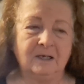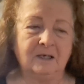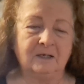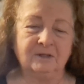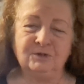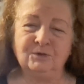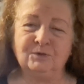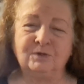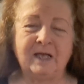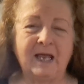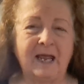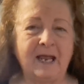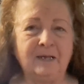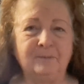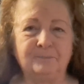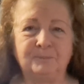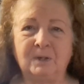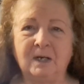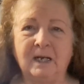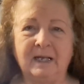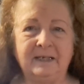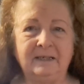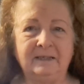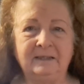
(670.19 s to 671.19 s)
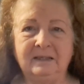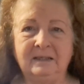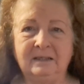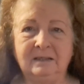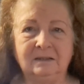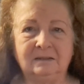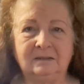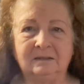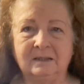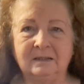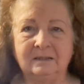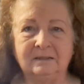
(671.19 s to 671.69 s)
You can't plant
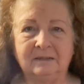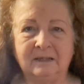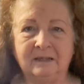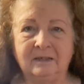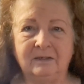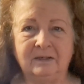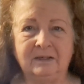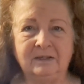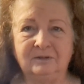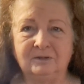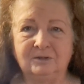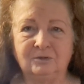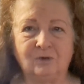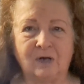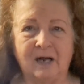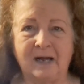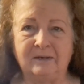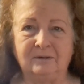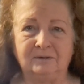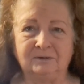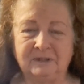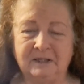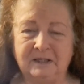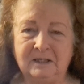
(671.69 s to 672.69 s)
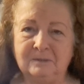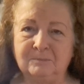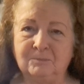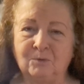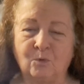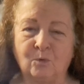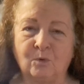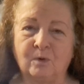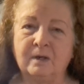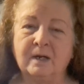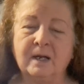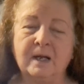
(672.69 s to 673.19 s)
anything there in the ground
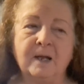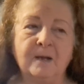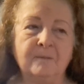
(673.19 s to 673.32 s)
anymore